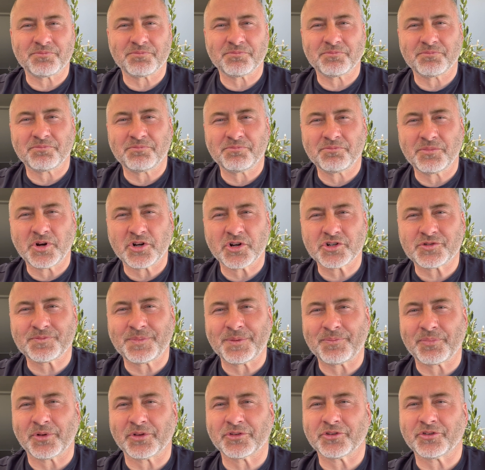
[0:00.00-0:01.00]
most
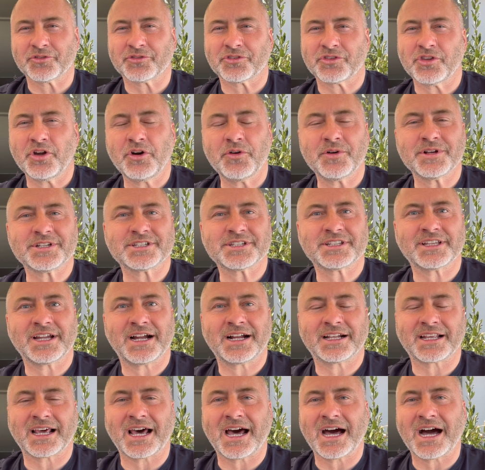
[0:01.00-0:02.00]
people don't know is
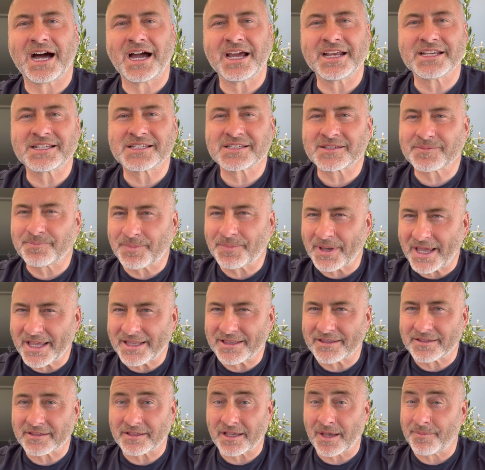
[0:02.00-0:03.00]
that I'm
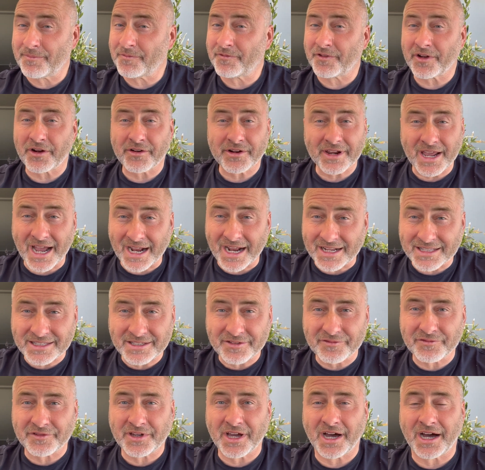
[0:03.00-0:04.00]
a very
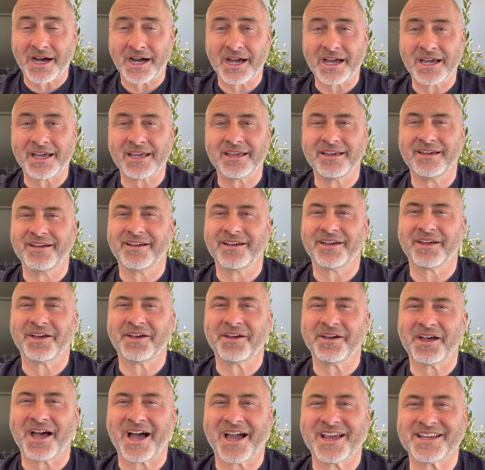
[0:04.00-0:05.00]
active
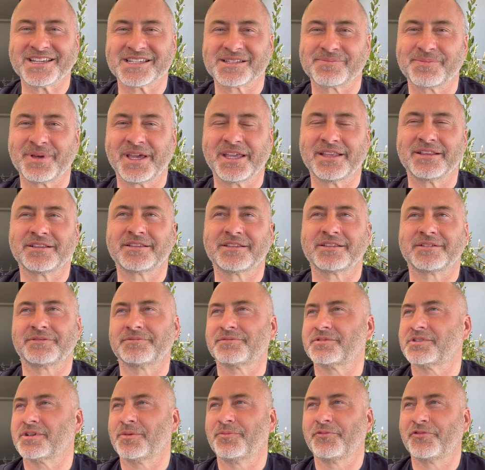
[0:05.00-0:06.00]
guy. I spend
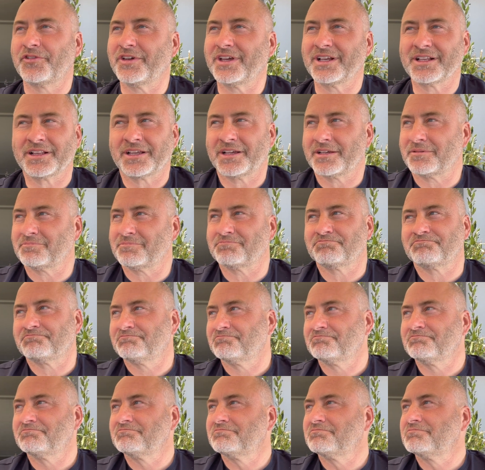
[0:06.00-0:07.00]
something like
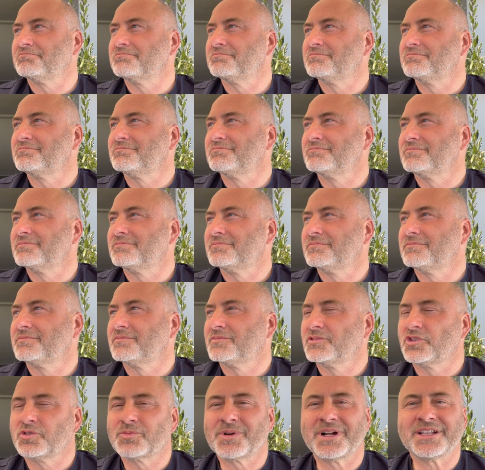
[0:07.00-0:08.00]

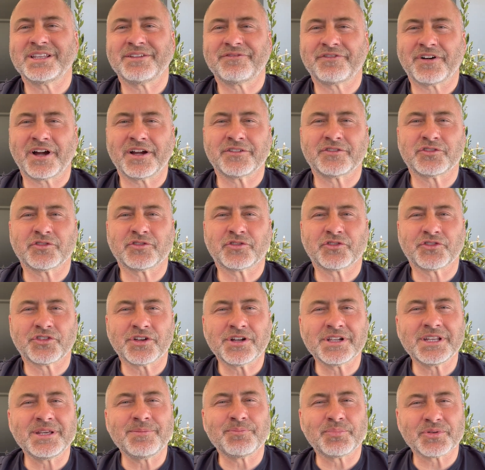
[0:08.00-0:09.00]
25 to
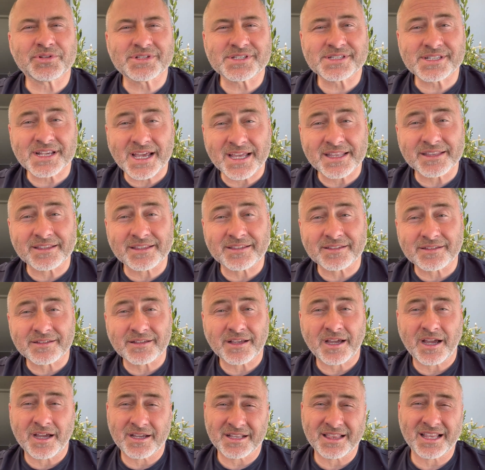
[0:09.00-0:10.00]
30%,
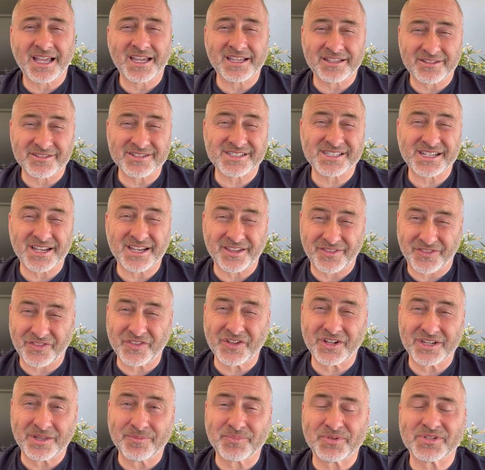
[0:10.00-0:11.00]
I'd like to say
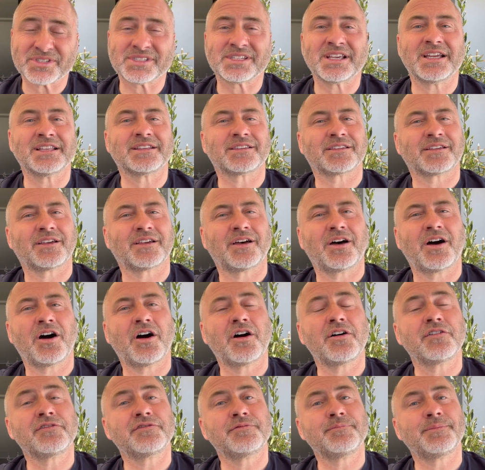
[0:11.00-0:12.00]
30%
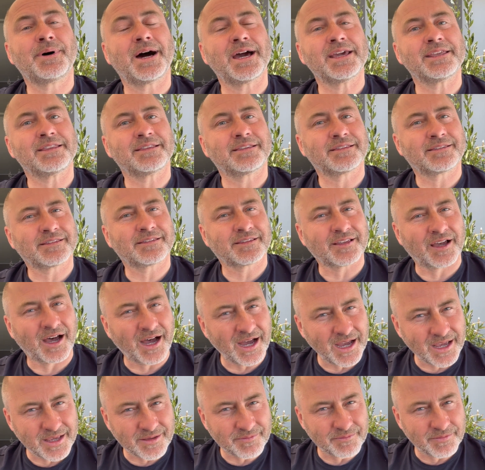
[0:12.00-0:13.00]
of my
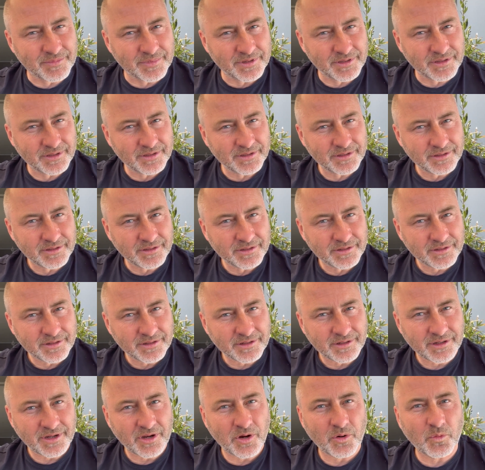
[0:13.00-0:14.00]
time,
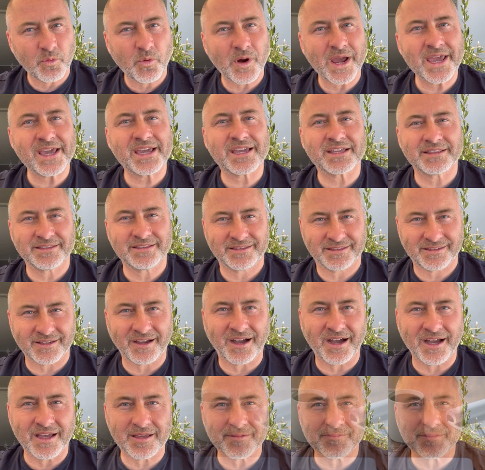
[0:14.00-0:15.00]
awakened
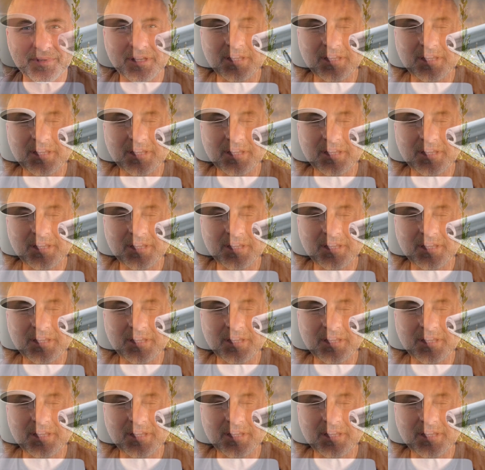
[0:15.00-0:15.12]
time,